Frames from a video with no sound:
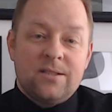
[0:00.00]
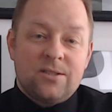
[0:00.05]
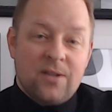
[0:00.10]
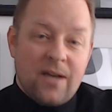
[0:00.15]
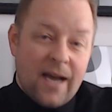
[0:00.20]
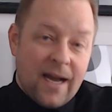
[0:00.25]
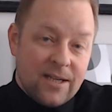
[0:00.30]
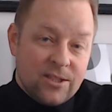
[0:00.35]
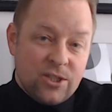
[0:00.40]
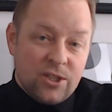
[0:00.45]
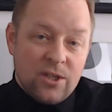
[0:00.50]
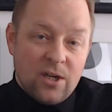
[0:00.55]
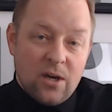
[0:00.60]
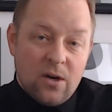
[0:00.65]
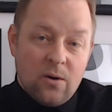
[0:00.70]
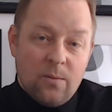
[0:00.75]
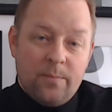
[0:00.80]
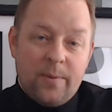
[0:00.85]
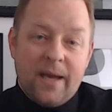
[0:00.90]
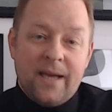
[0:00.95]
So as you
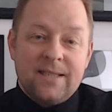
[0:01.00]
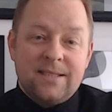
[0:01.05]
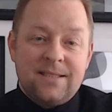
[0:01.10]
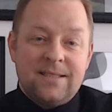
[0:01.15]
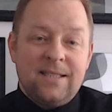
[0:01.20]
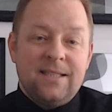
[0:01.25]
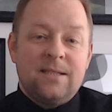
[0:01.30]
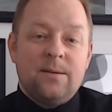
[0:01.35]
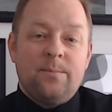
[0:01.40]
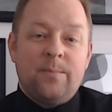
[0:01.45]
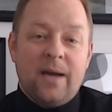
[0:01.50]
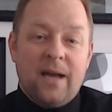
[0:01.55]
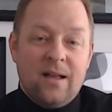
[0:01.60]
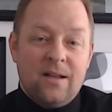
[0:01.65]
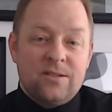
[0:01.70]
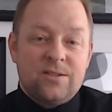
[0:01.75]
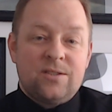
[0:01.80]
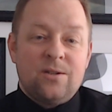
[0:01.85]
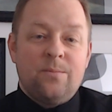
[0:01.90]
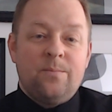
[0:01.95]
know, banks need to
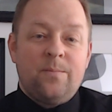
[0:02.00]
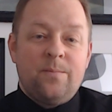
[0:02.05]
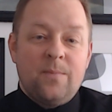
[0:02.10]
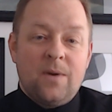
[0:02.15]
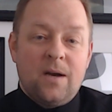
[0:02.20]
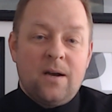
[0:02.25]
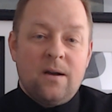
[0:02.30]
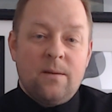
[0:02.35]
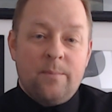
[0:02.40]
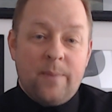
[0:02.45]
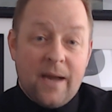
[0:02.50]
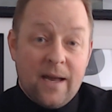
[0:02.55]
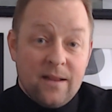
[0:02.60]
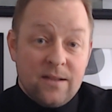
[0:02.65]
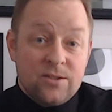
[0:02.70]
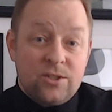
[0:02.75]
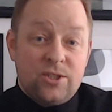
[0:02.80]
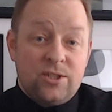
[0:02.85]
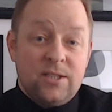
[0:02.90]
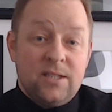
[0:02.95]
balance their
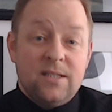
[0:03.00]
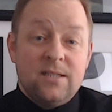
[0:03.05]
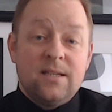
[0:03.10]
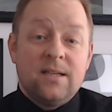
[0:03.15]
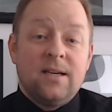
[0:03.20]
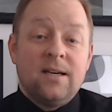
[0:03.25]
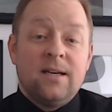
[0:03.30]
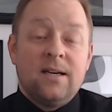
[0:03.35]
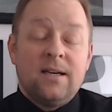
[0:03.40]
balance sheet.